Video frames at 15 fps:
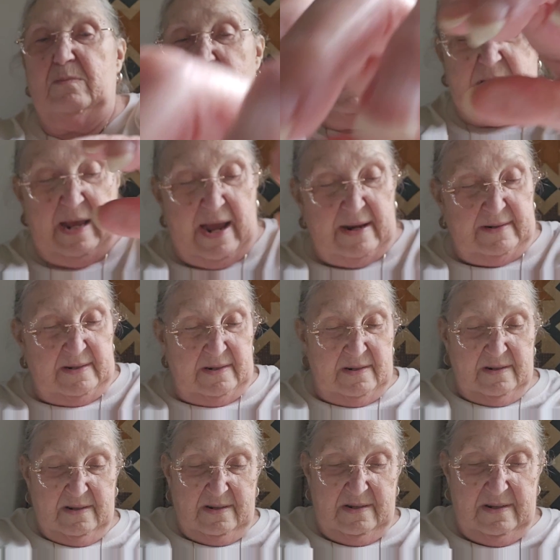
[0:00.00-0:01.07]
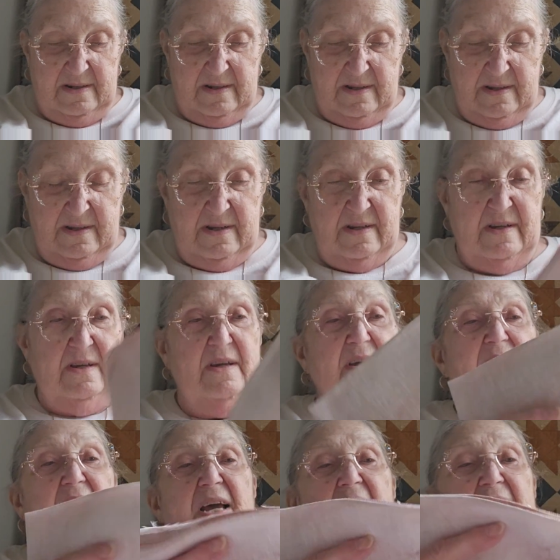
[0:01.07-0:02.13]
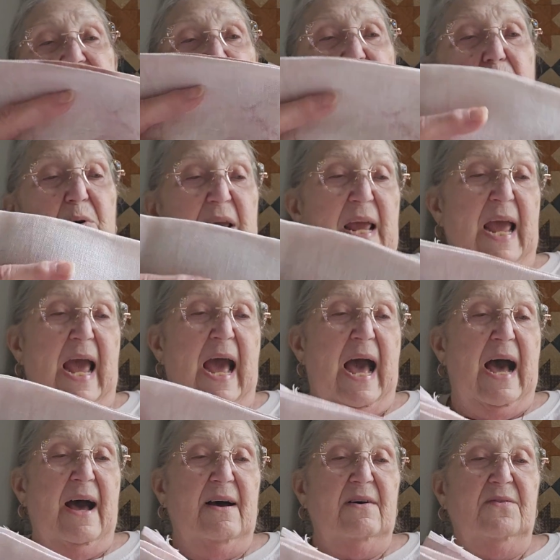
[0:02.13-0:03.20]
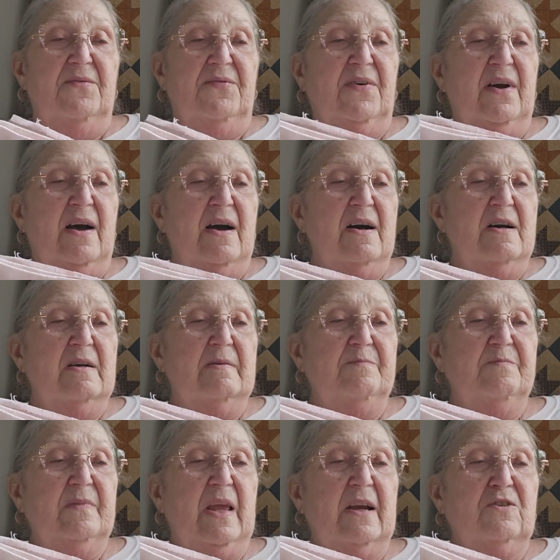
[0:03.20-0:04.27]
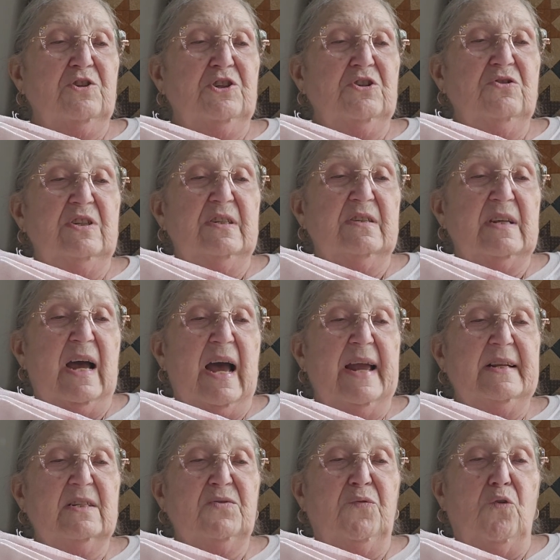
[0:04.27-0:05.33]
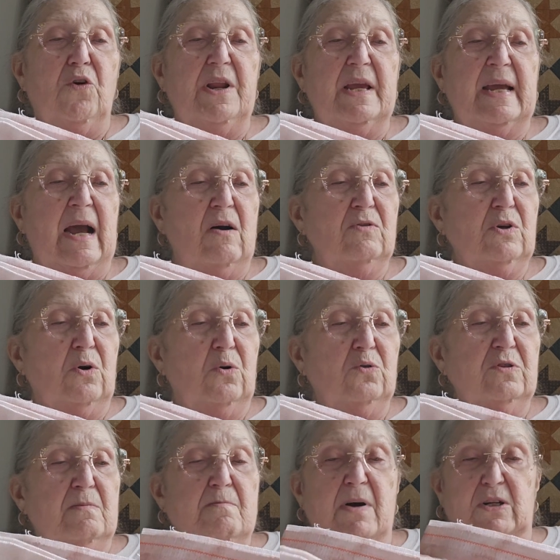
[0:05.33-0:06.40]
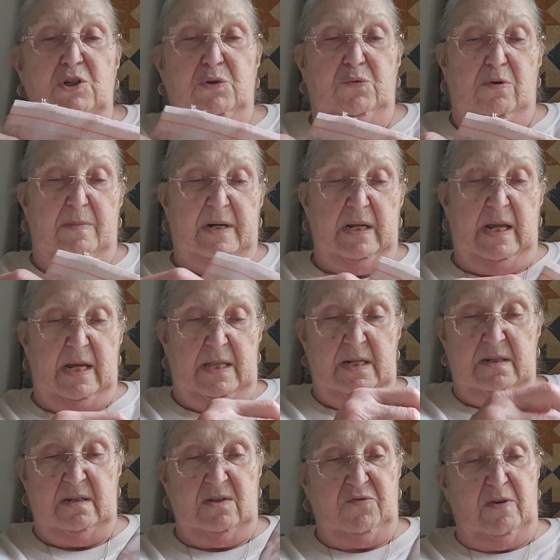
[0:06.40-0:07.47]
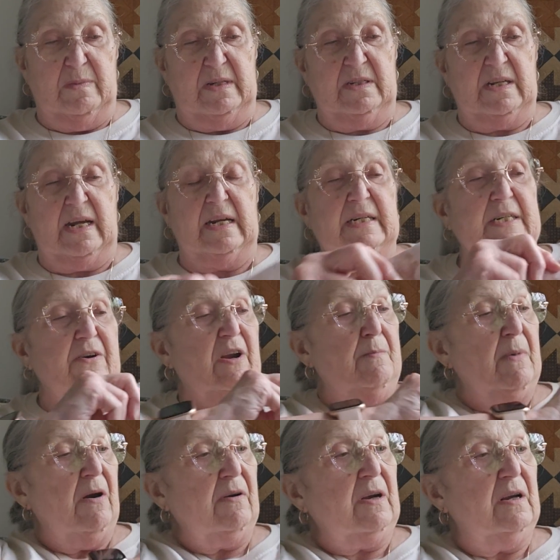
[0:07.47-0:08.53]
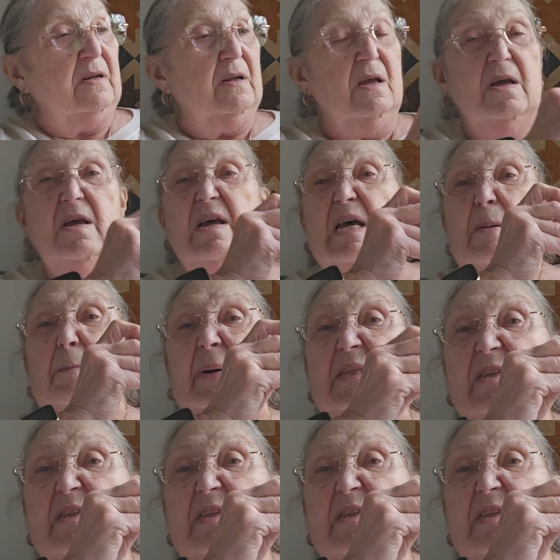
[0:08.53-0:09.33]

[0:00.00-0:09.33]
with that. Then we have XJU Designs 40 count Old Mushroom. And again, this is from the secondary market. But